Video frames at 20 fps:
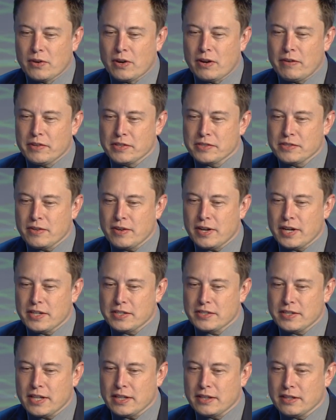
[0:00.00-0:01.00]
more obvious threat
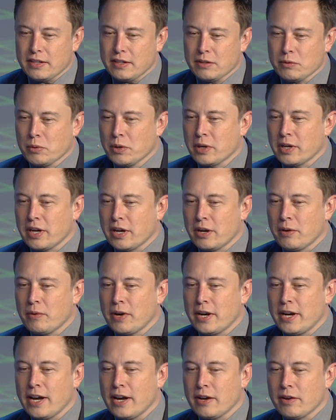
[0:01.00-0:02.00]
is that we're going to
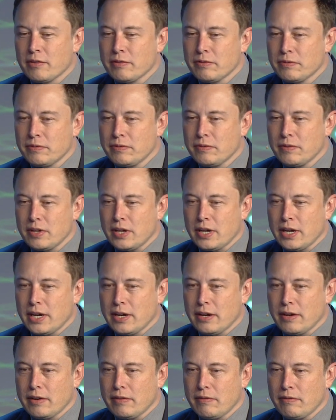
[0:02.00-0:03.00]
run out of
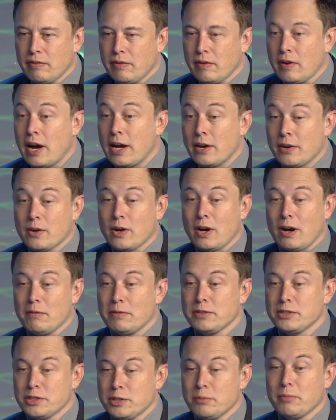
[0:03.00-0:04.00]

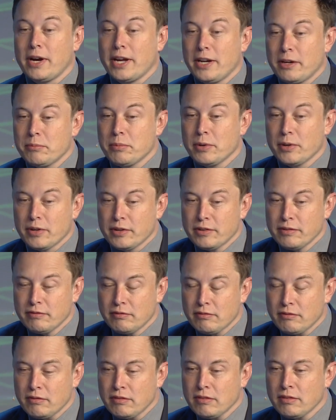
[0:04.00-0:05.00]
hydrocarbons to mine and burn.
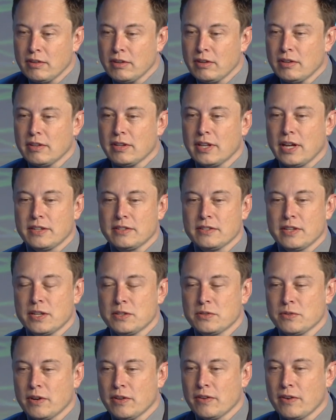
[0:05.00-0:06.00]

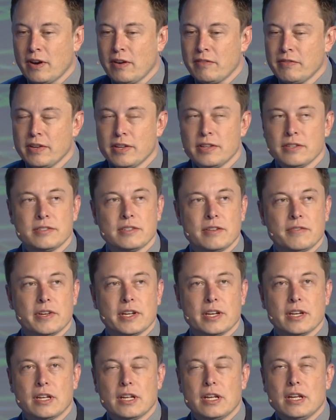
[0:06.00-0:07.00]
That's rather obvious. I
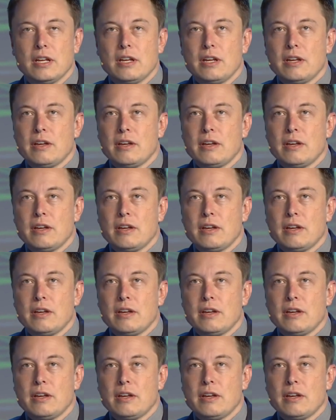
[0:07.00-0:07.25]
mean,